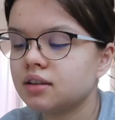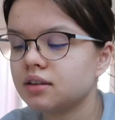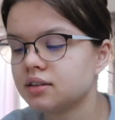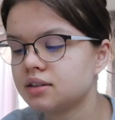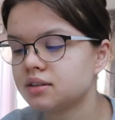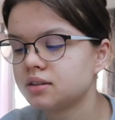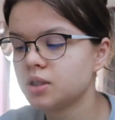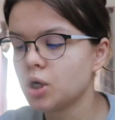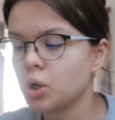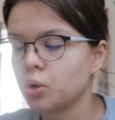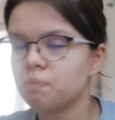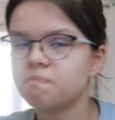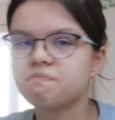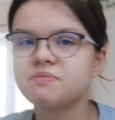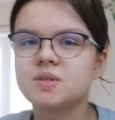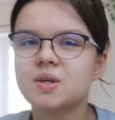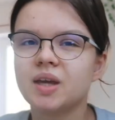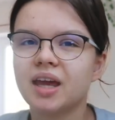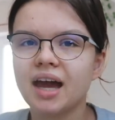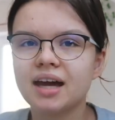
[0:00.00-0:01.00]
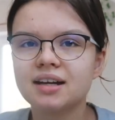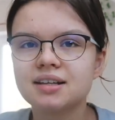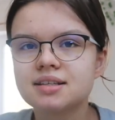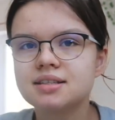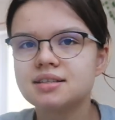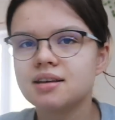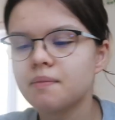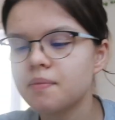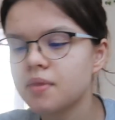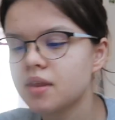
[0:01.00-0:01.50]
So to kind of
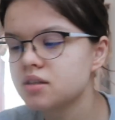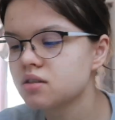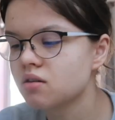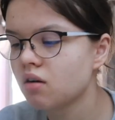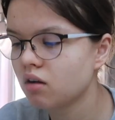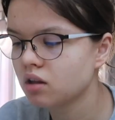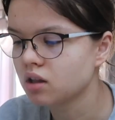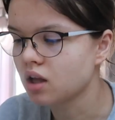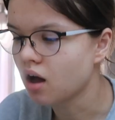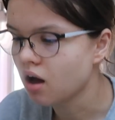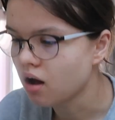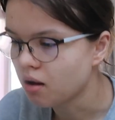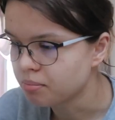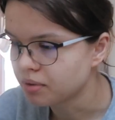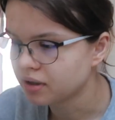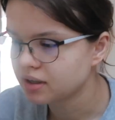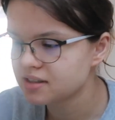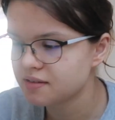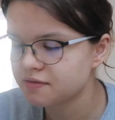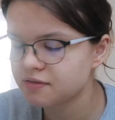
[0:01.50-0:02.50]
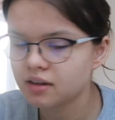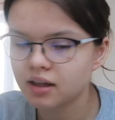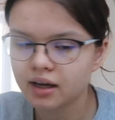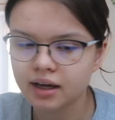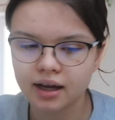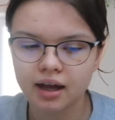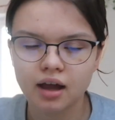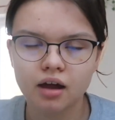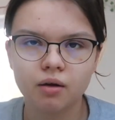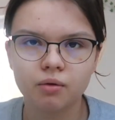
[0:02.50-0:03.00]
sum this all up, because I feel like
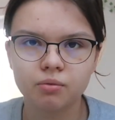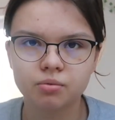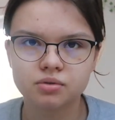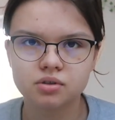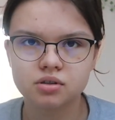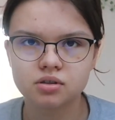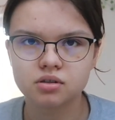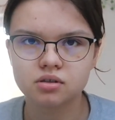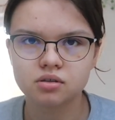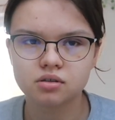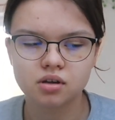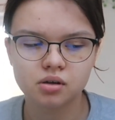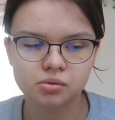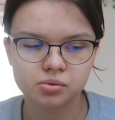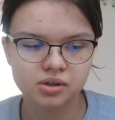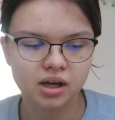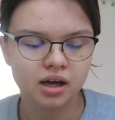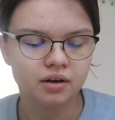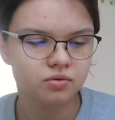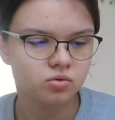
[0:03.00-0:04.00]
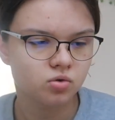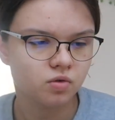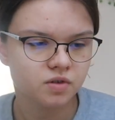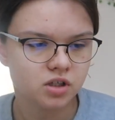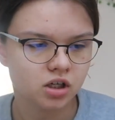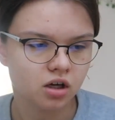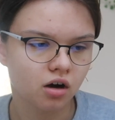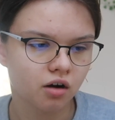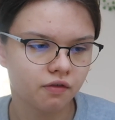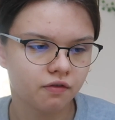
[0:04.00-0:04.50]
I was kind of
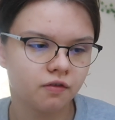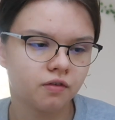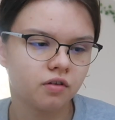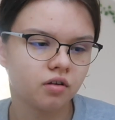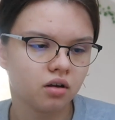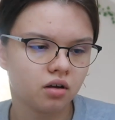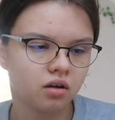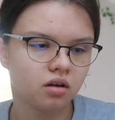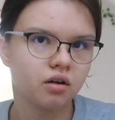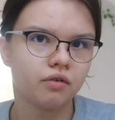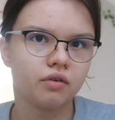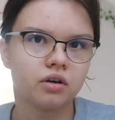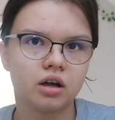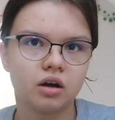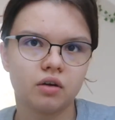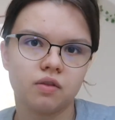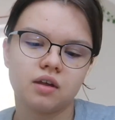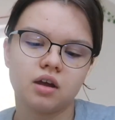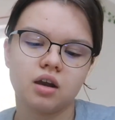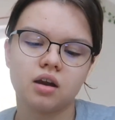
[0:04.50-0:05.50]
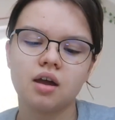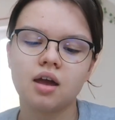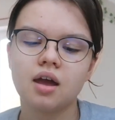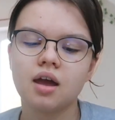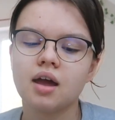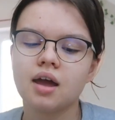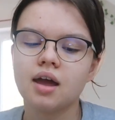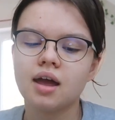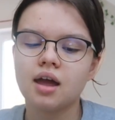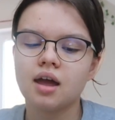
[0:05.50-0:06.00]
drifting off every now and then.
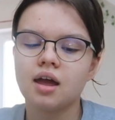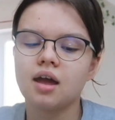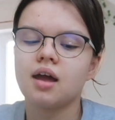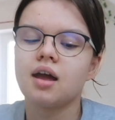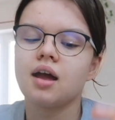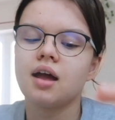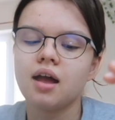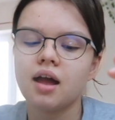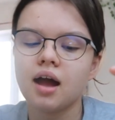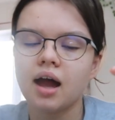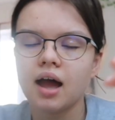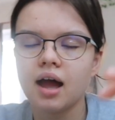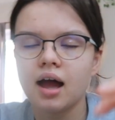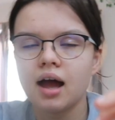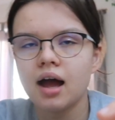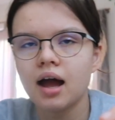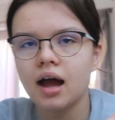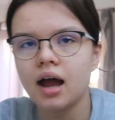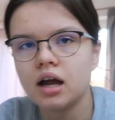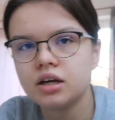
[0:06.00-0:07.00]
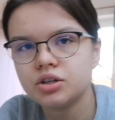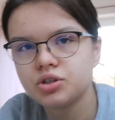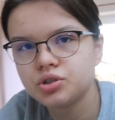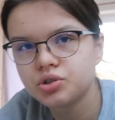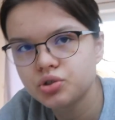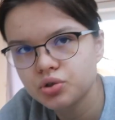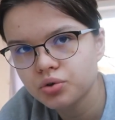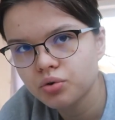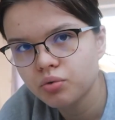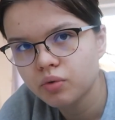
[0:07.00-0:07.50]
I
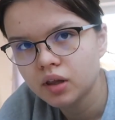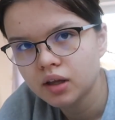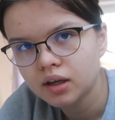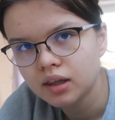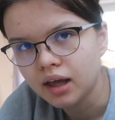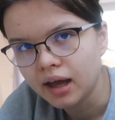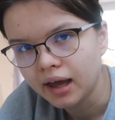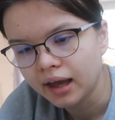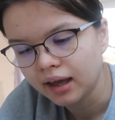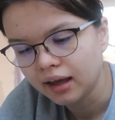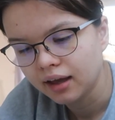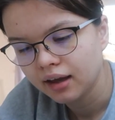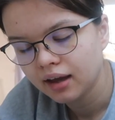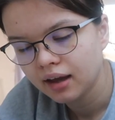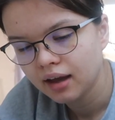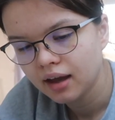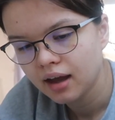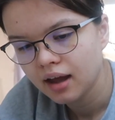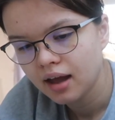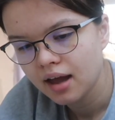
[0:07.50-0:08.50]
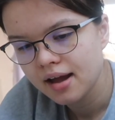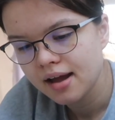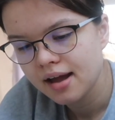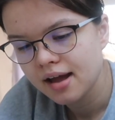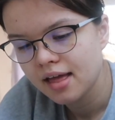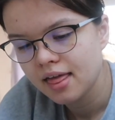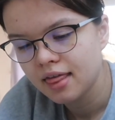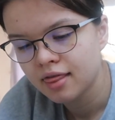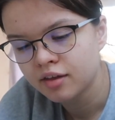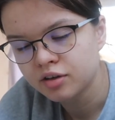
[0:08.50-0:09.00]
do really like
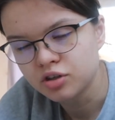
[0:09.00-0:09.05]
the